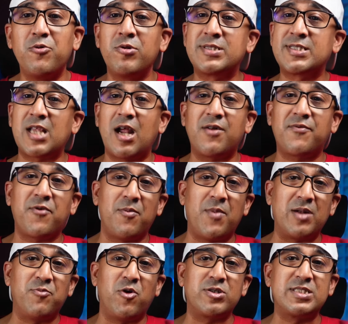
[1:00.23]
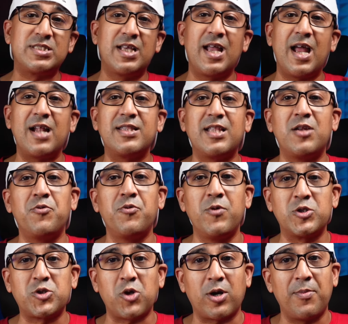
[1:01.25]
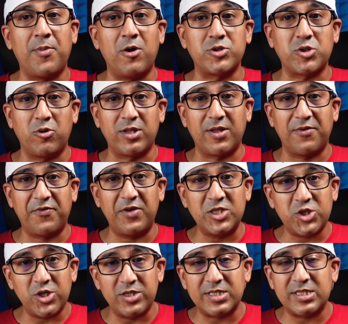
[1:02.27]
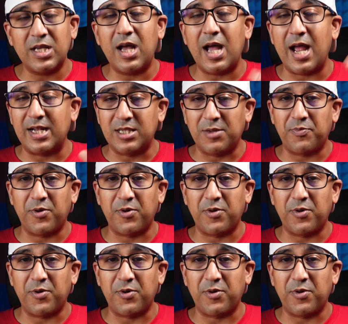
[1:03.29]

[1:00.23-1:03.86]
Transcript: we'll start from unboxing and then we will talk about all the features and the